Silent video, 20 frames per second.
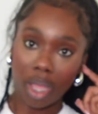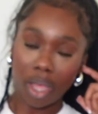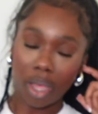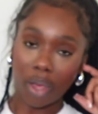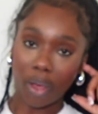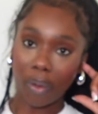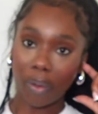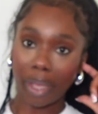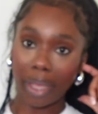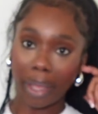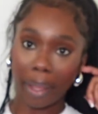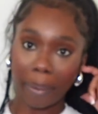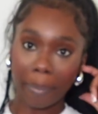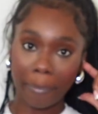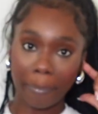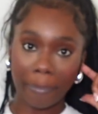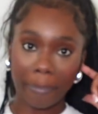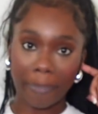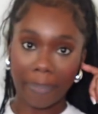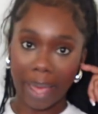Okay, I'm
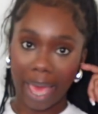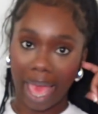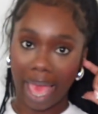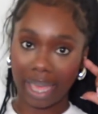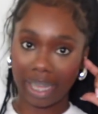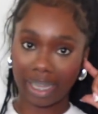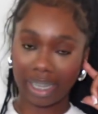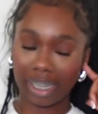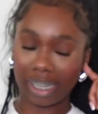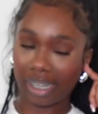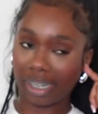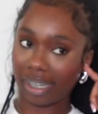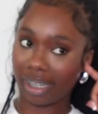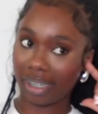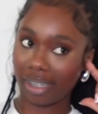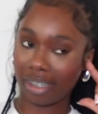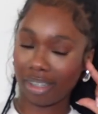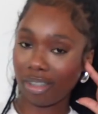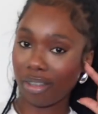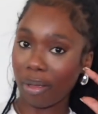back.
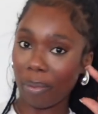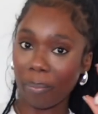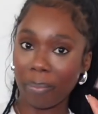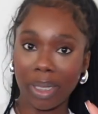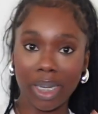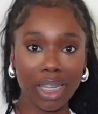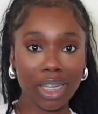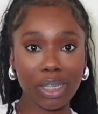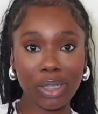Mini